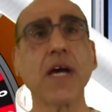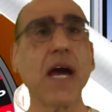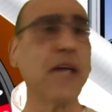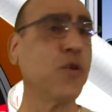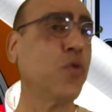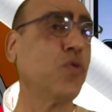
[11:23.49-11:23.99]

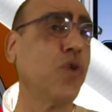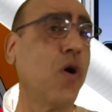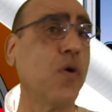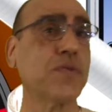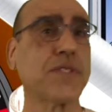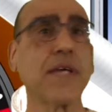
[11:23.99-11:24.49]
And who
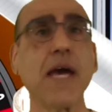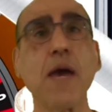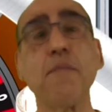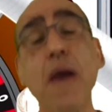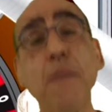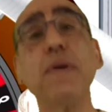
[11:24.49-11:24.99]
knows,
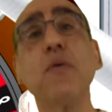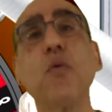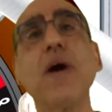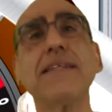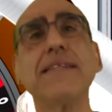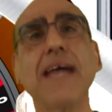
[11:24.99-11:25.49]
maybe
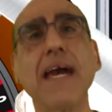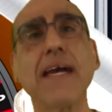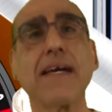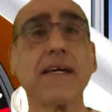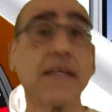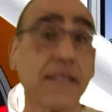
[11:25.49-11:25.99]
one
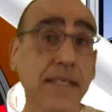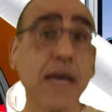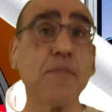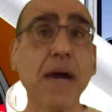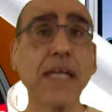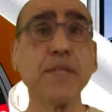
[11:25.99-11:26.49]
day they
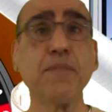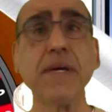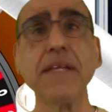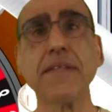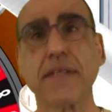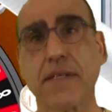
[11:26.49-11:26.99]
might
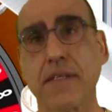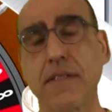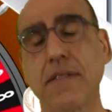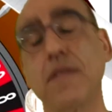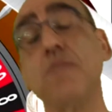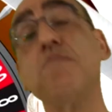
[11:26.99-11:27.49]
be there.
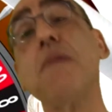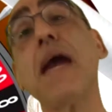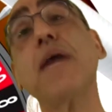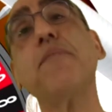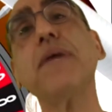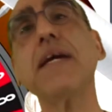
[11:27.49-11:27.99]

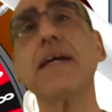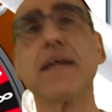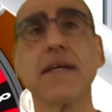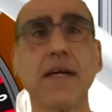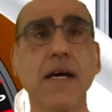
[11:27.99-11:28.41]
Maybe.